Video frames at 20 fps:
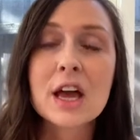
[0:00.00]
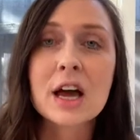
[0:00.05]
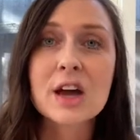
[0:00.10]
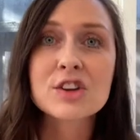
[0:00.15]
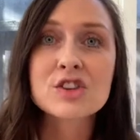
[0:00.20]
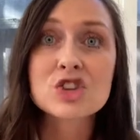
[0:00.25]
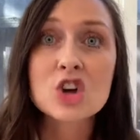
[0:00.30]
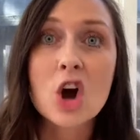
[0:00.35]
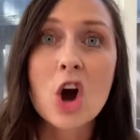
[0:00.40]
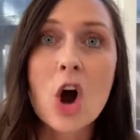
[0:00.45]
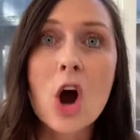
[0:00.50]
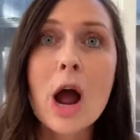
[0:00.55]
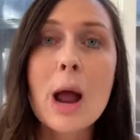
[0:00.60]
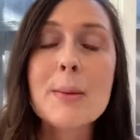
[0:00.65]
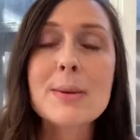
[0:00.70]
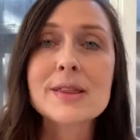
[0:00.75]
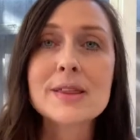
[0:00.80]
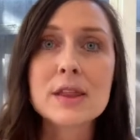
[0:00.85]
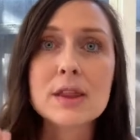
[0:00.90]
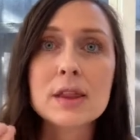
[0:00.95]

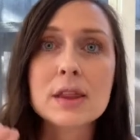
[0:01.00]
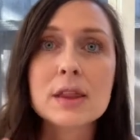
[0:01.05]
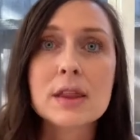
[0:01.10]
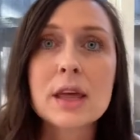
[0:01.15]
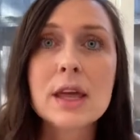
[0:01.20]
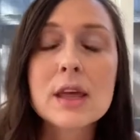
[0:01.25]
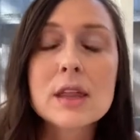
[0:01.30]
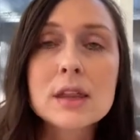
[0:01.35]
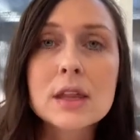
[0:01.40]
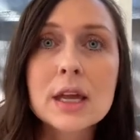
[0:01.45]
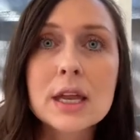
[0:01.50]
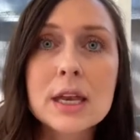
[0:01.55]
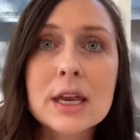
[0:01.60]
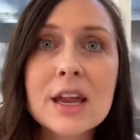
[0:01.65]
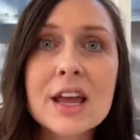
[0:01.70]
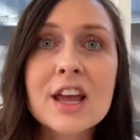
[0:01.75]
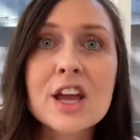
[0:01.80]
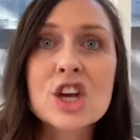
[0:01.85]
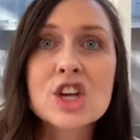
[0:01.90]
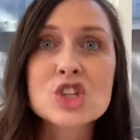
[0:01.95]
time, in this
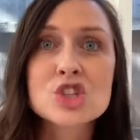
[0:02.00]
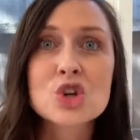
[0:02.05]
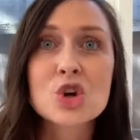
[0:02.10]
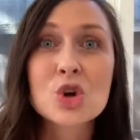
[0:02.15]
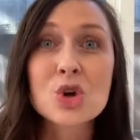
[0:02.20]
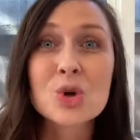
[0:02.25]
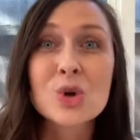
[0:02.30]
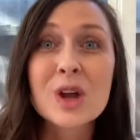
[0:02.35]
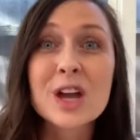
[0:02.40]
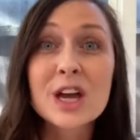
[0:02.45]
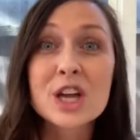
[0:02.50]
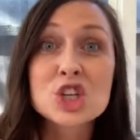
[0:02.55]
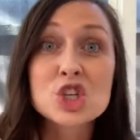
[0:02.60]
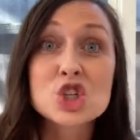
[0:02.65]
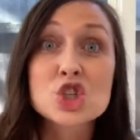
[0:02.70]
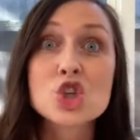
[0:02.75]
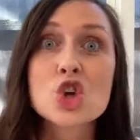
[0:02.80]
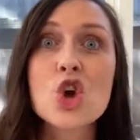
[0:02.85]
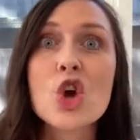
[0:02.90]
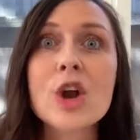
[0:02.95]
season, to
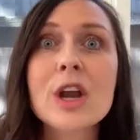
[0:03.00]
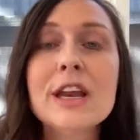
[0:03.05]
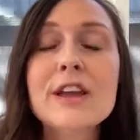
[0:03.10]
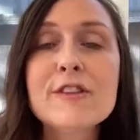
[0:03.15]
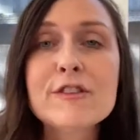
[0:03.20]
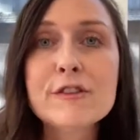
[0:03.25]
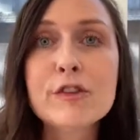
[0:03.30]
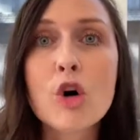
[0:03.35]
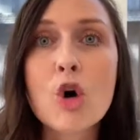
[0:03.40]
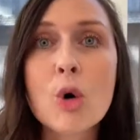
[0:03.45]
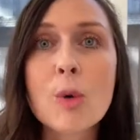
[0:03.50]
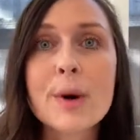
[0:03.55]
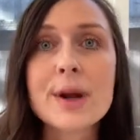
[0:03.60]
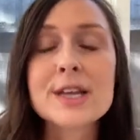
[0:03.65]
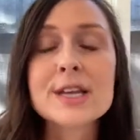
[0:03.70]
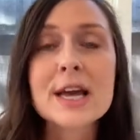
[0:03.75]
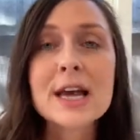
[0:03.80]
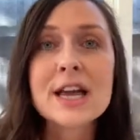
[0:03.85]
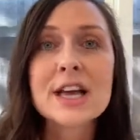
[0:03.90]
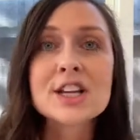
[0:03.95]
journey
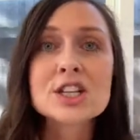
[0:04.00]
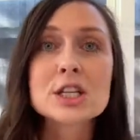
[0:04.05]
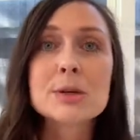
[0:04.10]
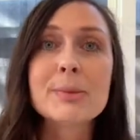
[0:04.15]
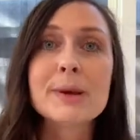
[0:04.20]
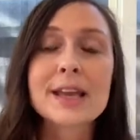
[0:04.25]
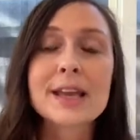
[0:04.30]
forward, to be